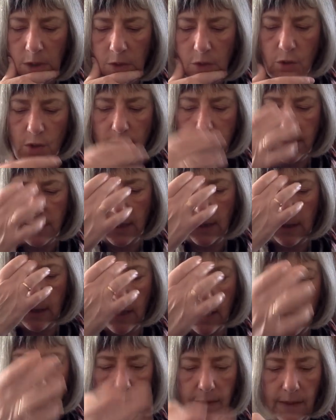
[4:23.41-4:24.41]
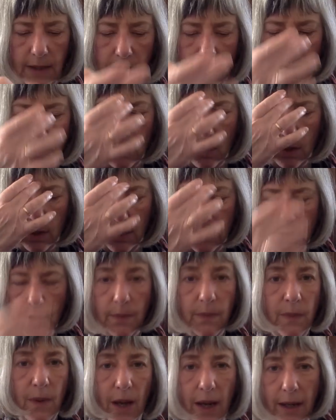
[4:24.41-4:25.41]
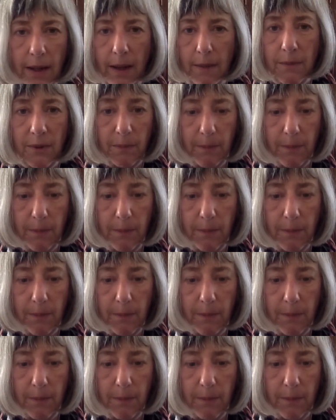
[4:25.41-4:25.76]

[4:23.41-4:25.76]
Trusting that knowledge. I'm